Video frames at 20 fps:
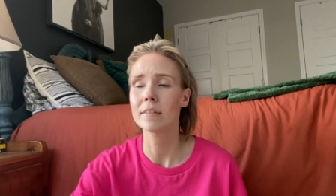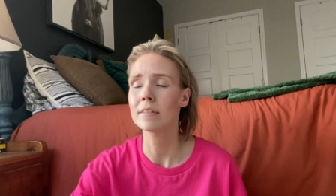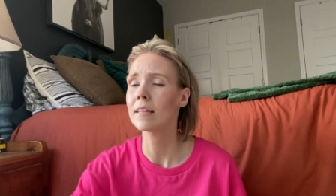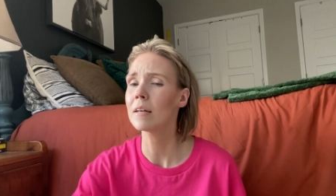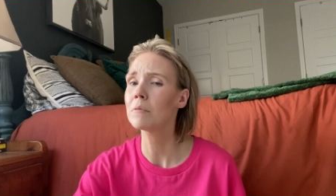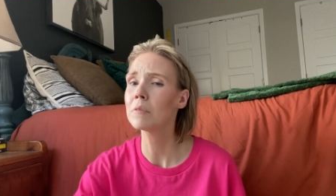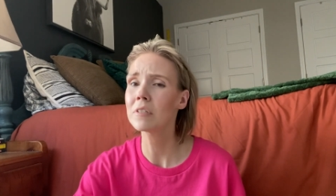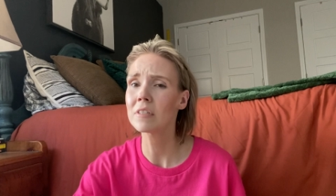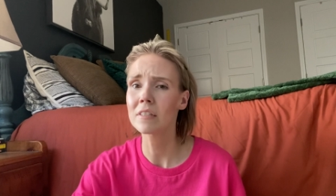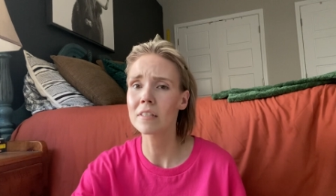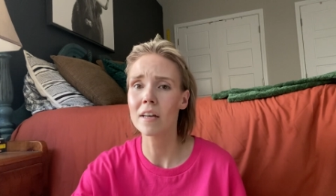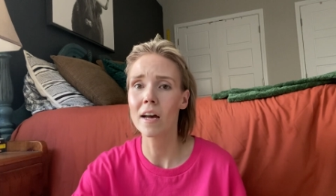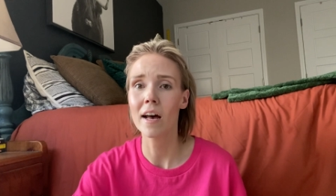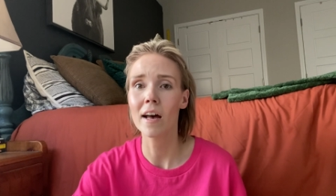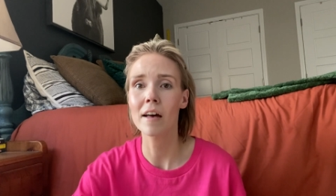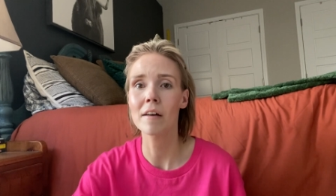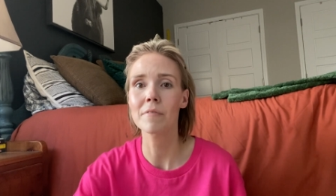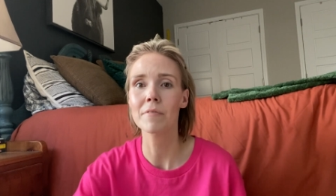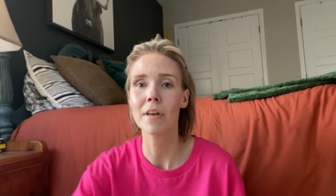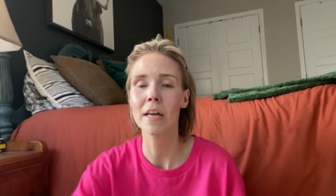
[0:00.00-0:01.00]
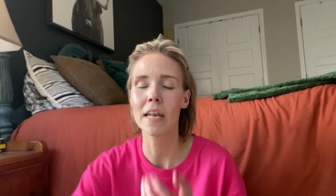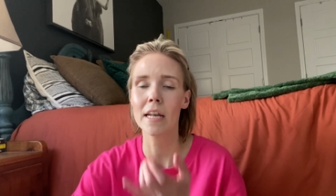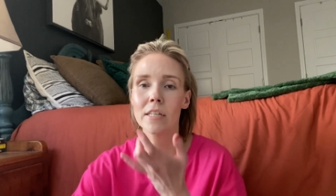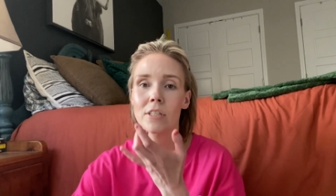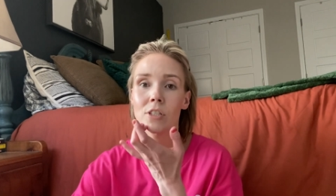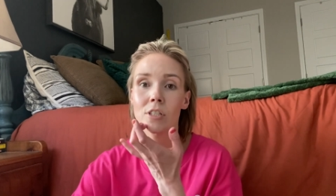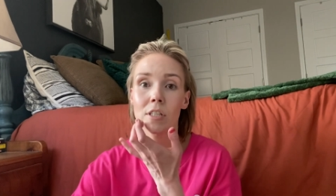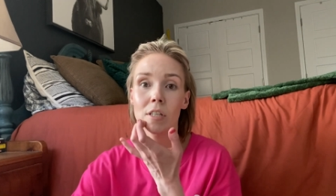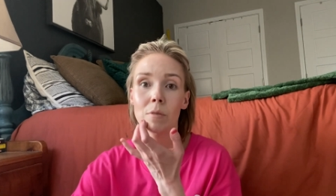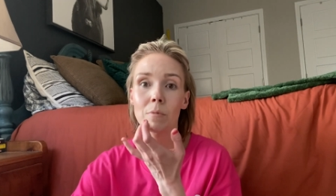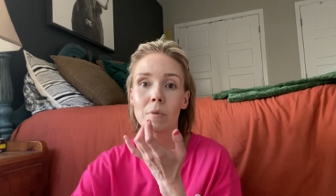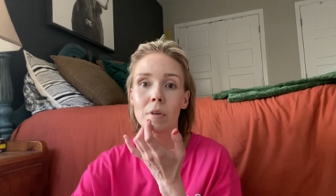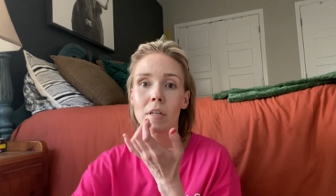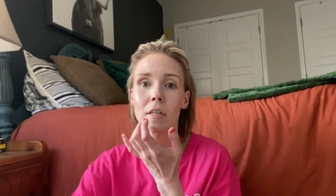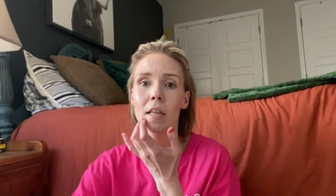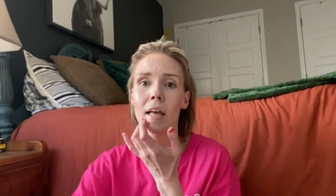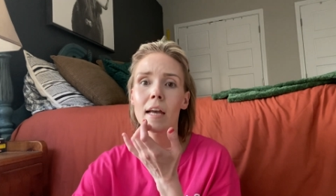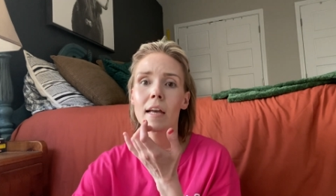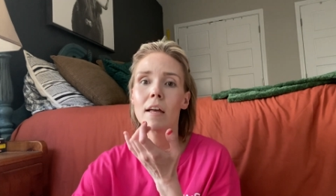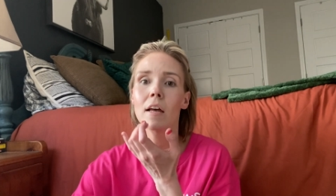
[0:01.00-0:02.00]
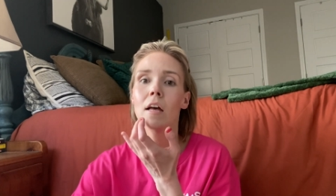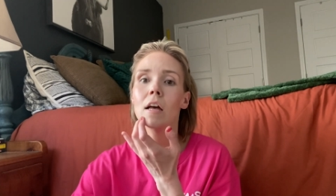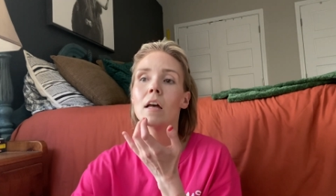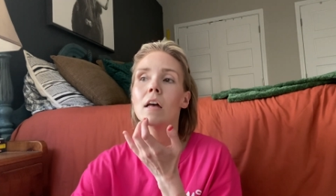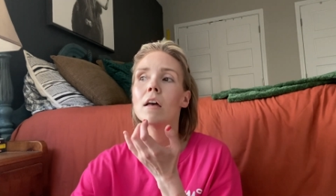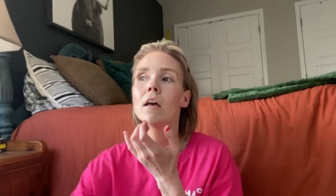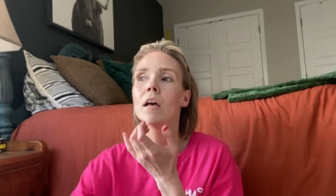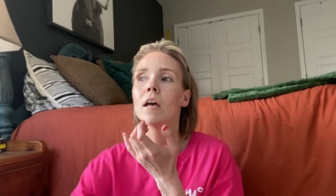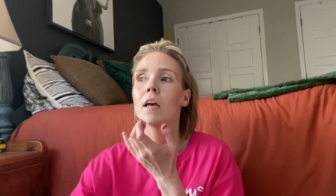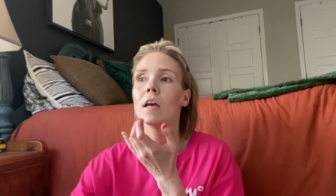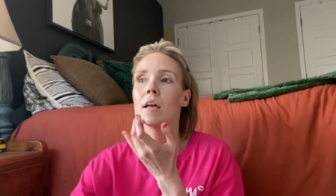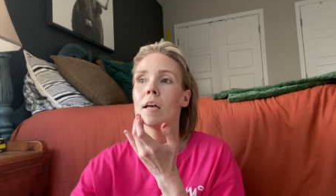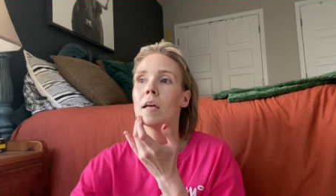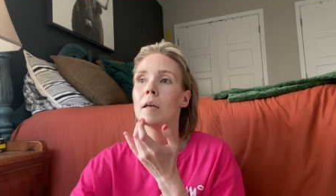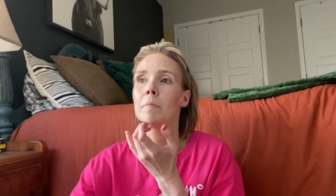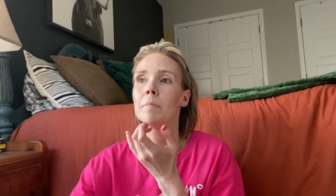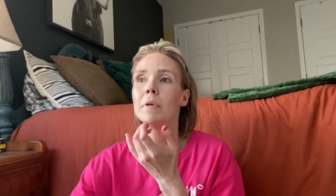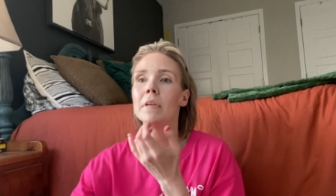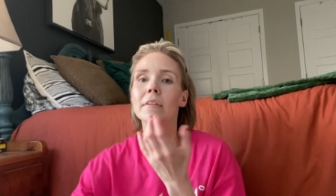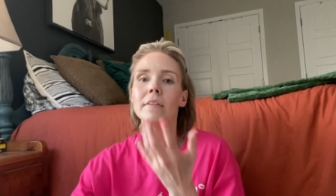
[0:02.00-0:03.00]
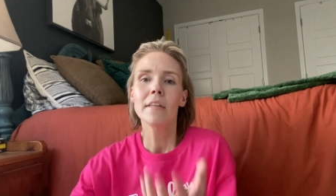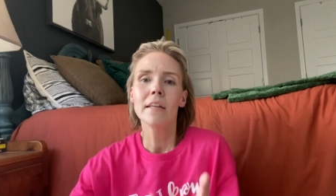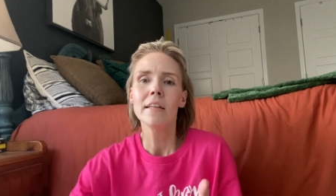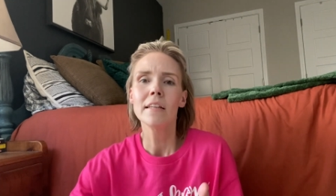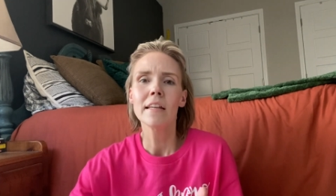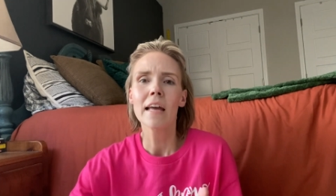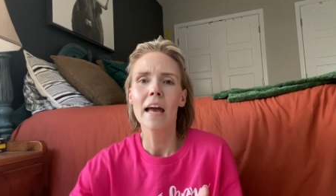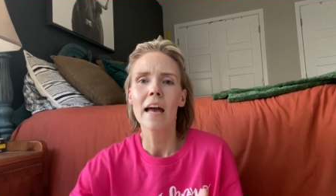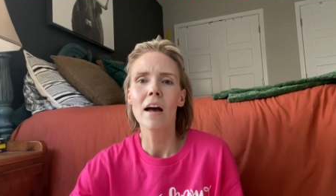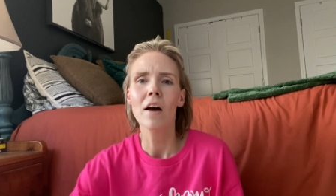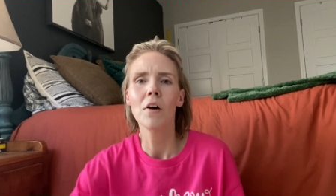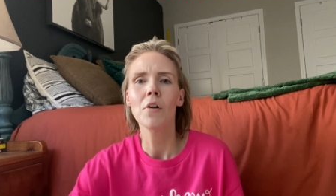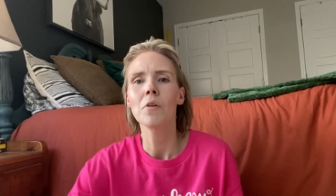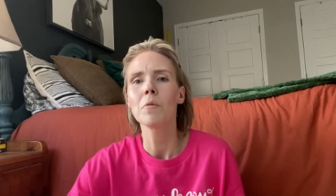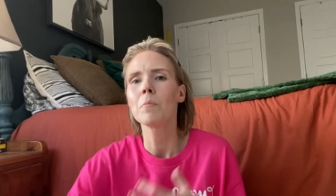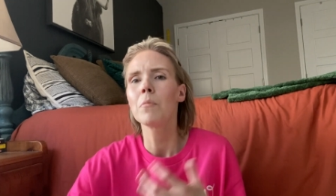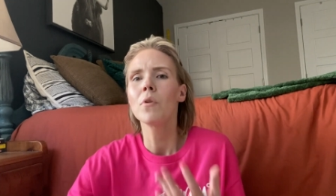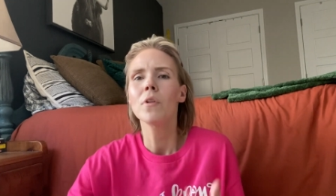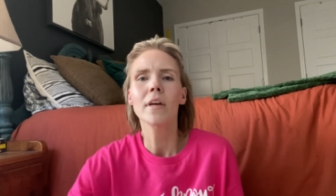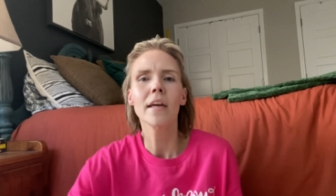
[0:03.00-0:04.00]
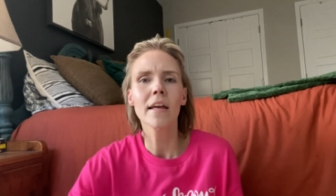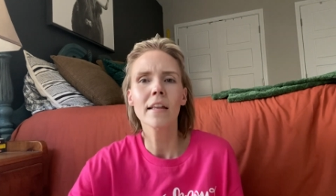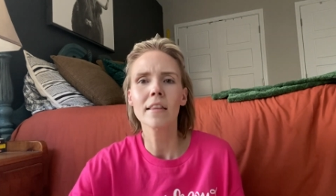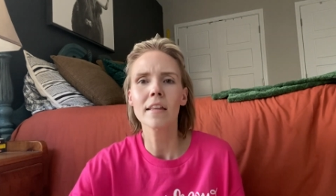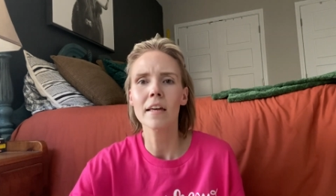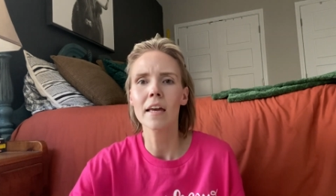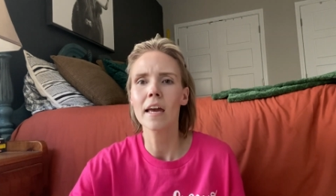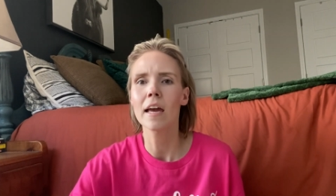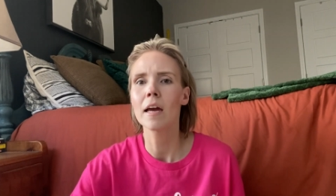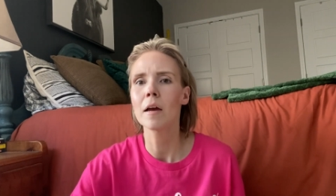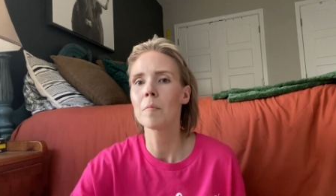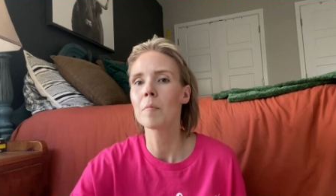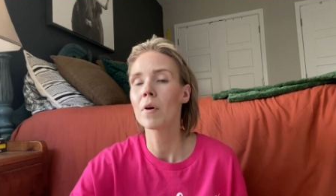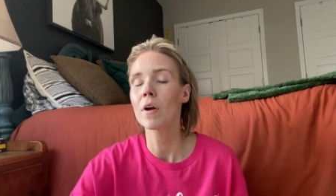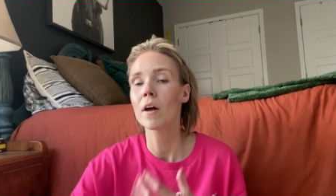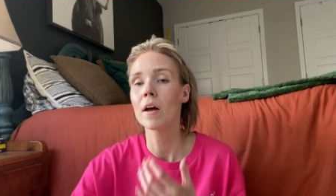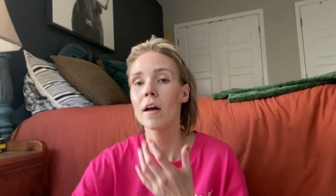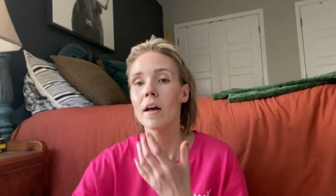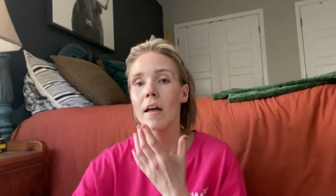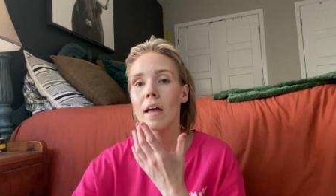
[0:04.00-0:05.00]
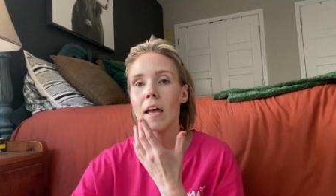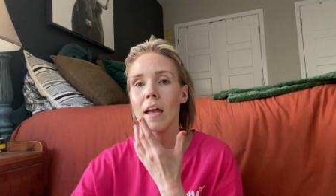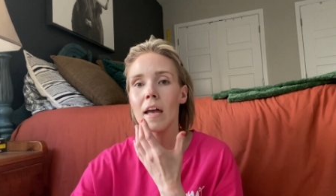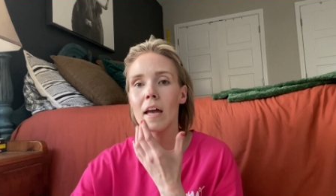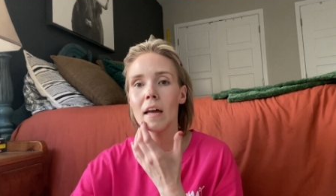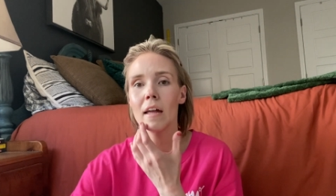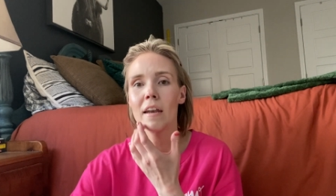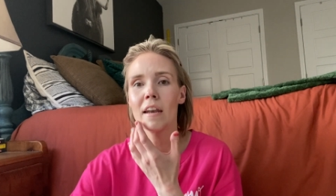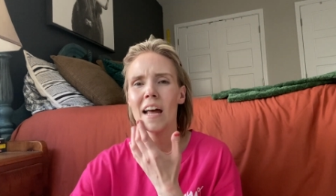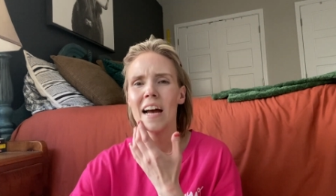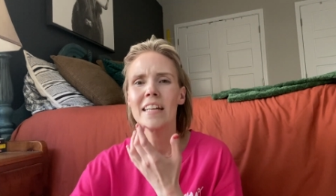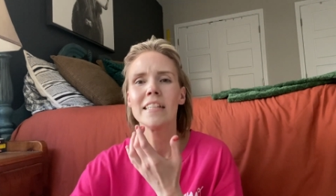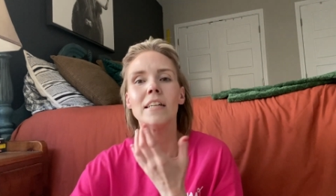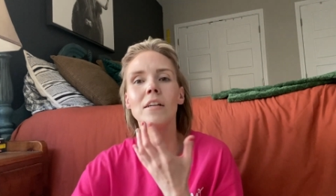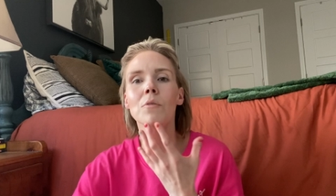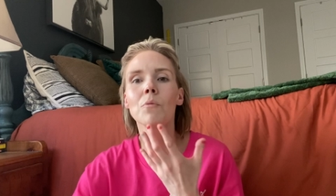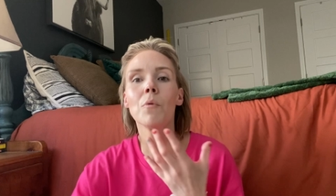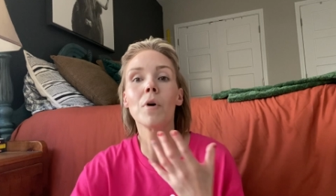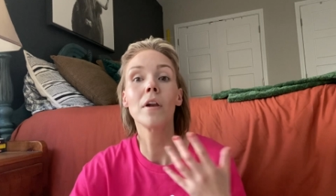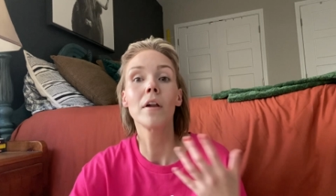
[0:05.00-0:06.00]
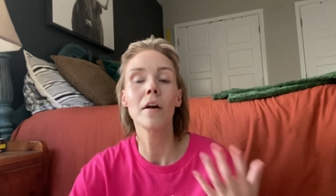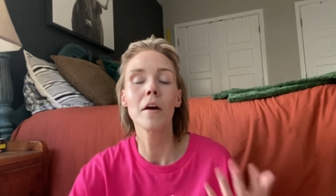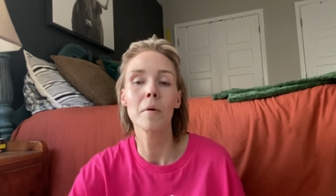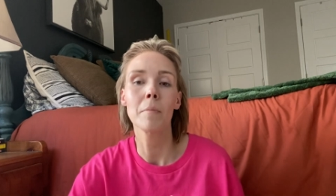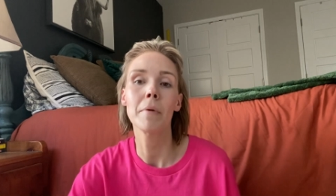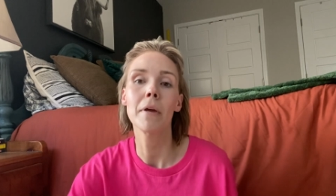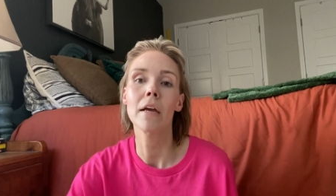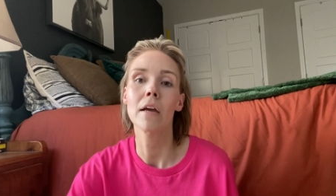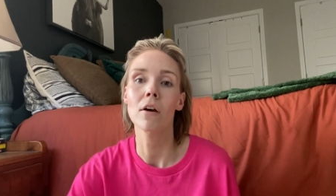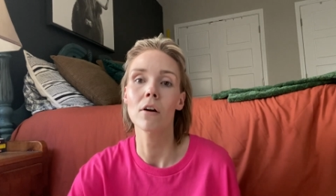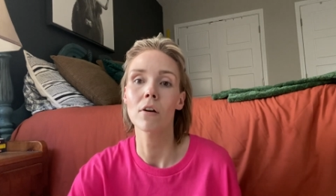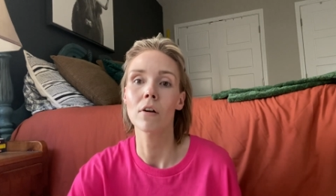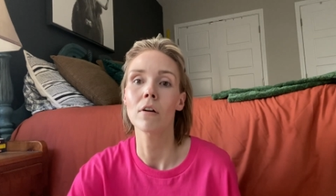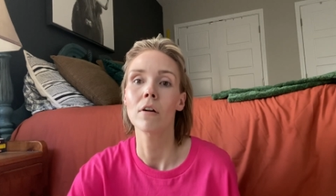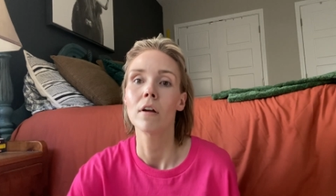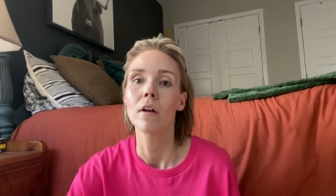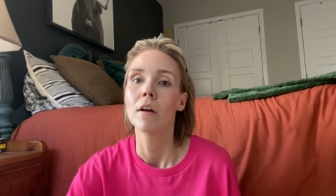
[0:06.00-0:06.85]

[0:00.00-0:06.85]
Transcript: That was tough, and I just didn't want to like be sitting down, pulling out the camera, and I didn't want to appear